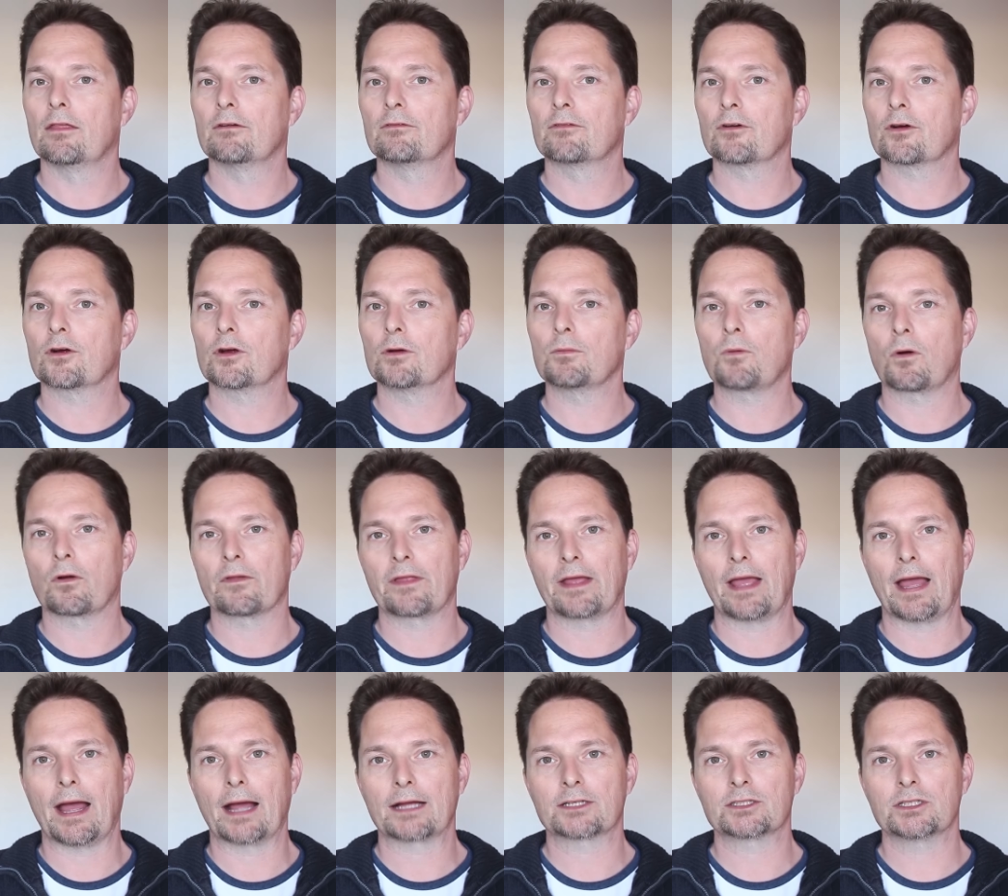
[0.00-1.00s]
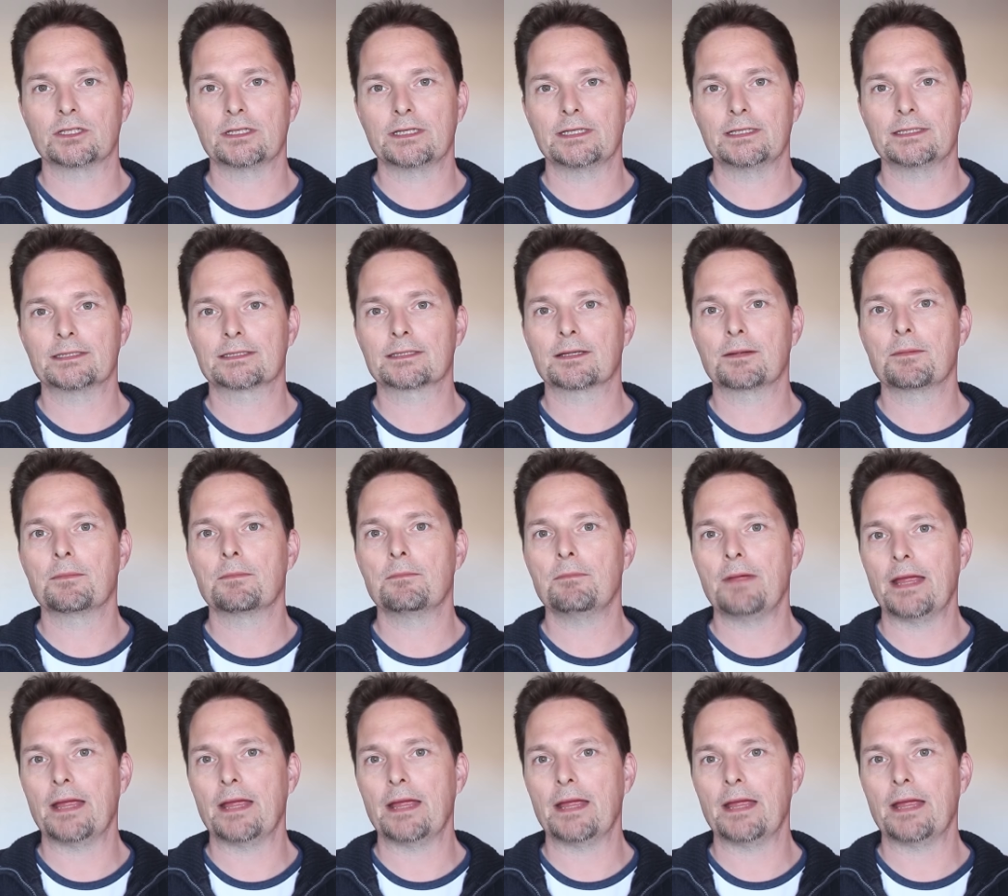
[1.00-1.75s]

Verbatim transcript: The verb or the action is